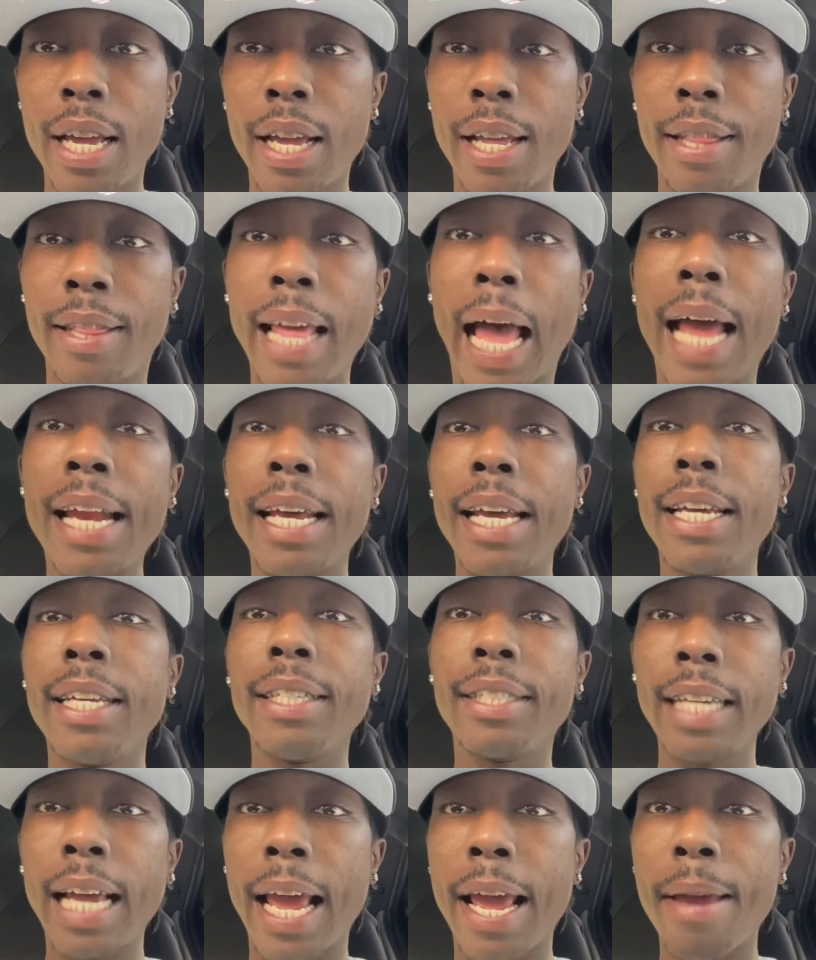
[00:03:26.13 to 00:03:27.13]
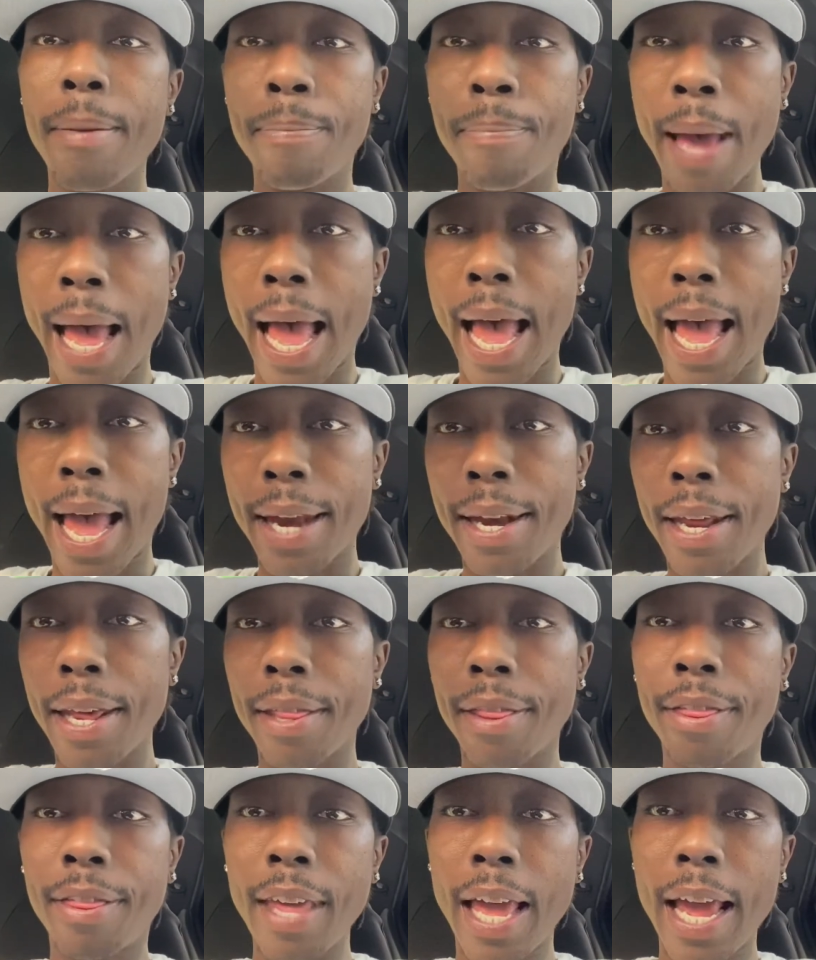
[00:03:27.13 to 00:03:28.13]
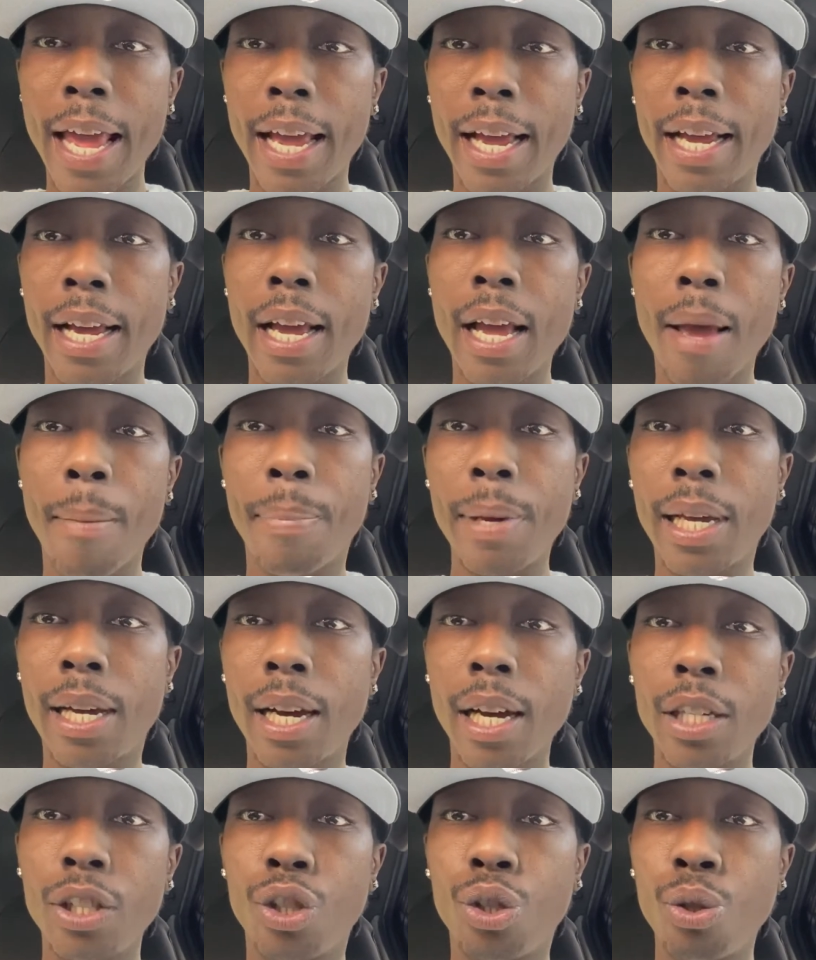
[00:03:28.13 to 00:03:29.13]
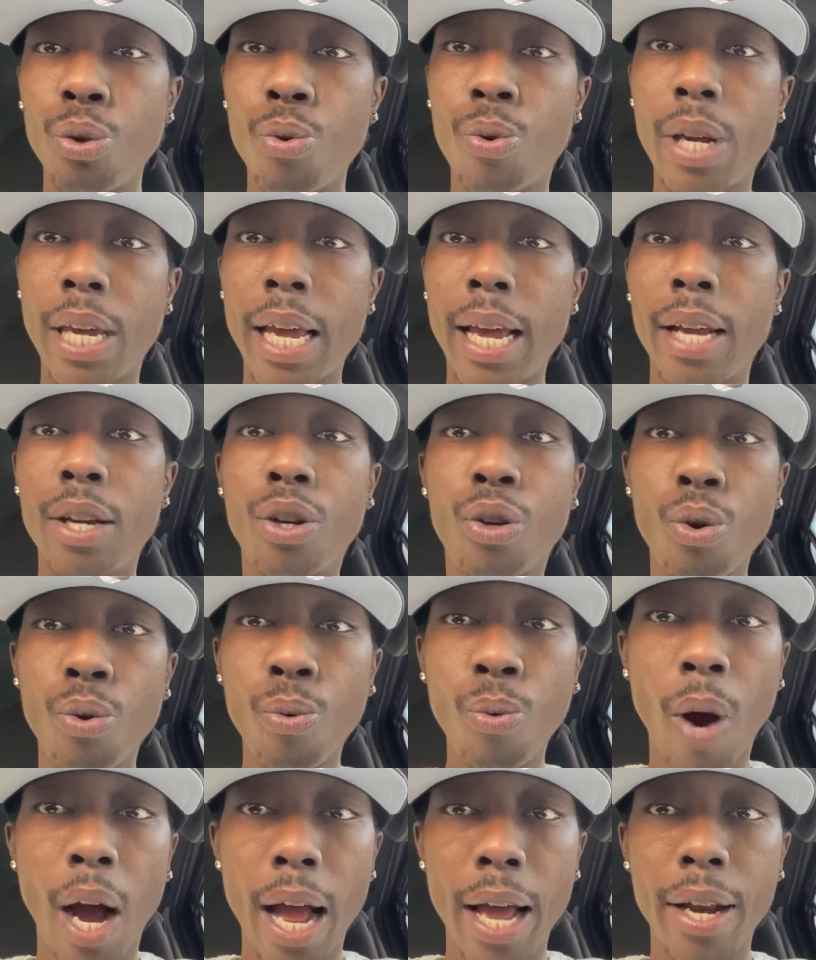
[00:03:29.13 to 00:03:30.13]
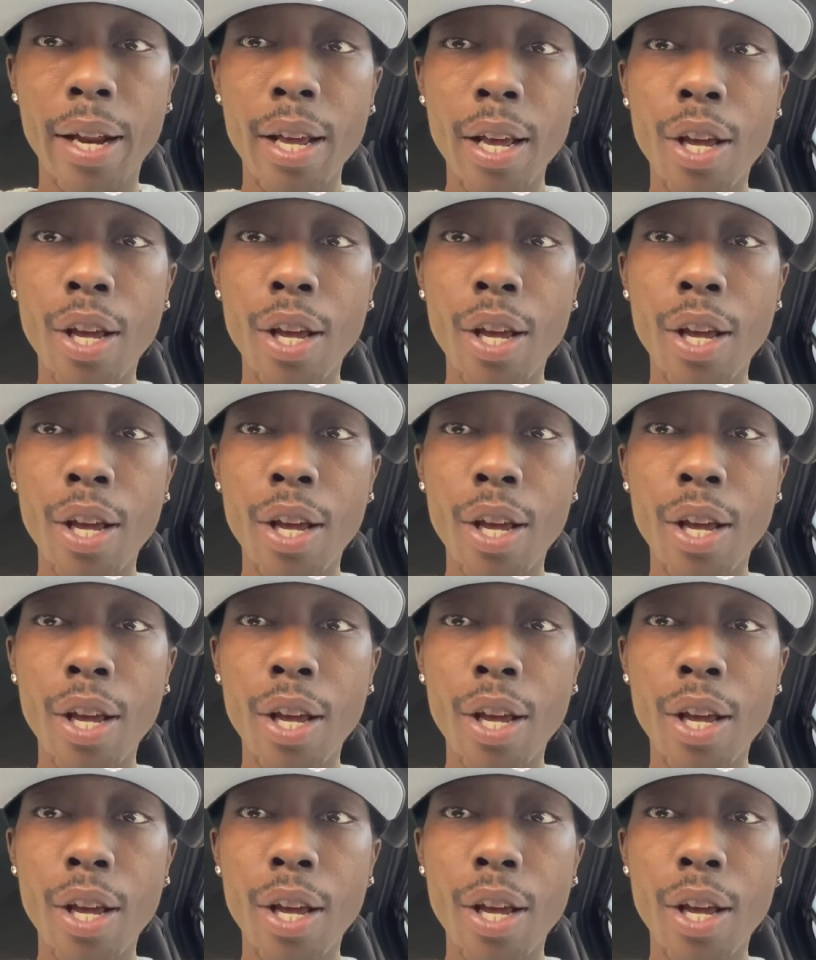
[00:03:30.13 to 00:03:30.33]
that is a bad thing because you can do what?